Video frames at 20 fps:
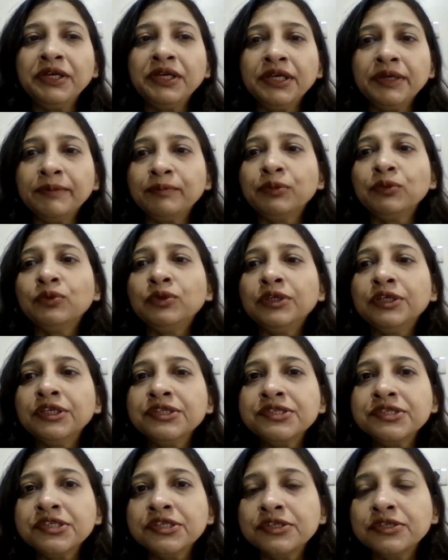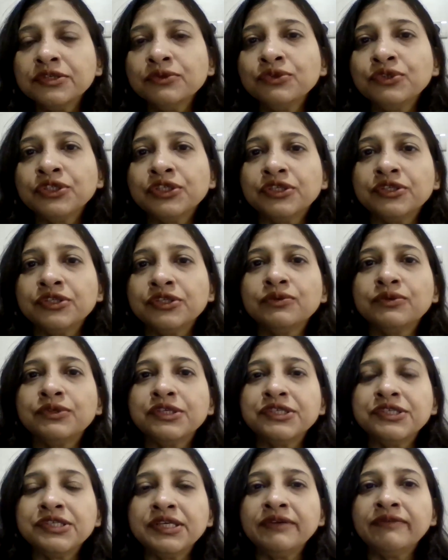could be pooled institutions
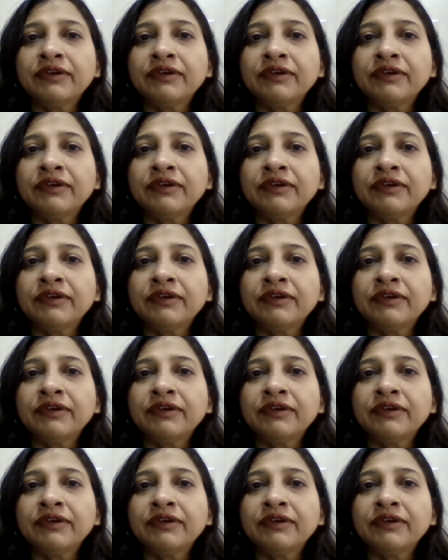who